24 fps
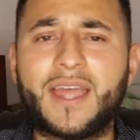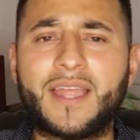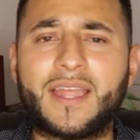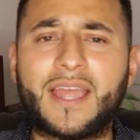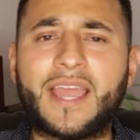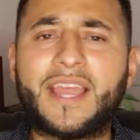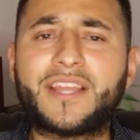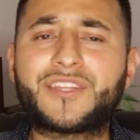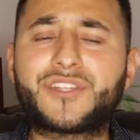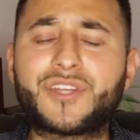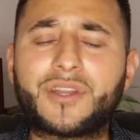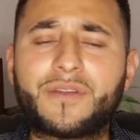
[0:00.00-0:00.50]

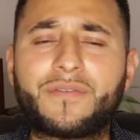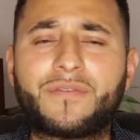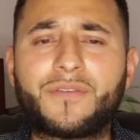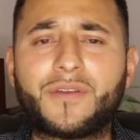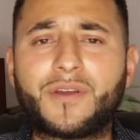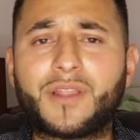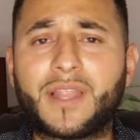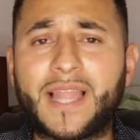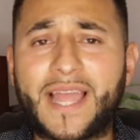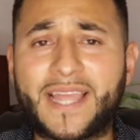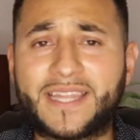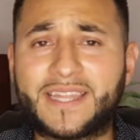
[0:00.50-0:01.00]
It should
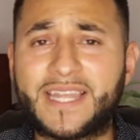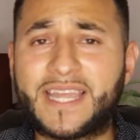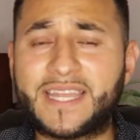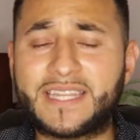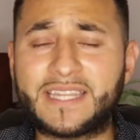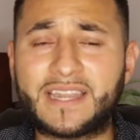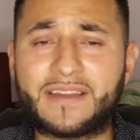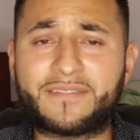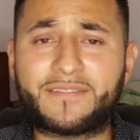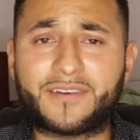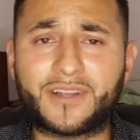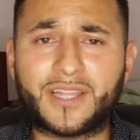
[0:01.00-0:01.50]
feel like they
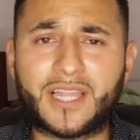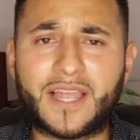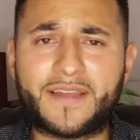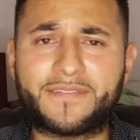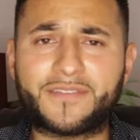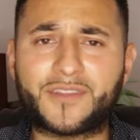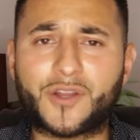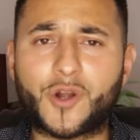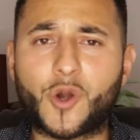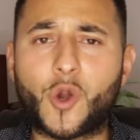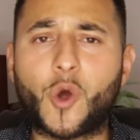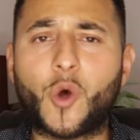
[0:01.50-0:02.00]
never
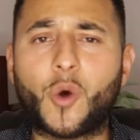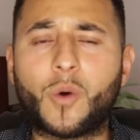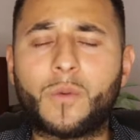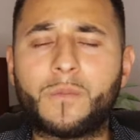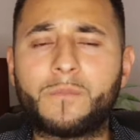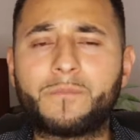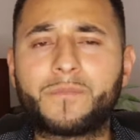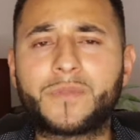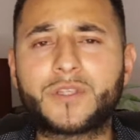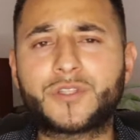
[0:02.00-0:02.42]
left their home.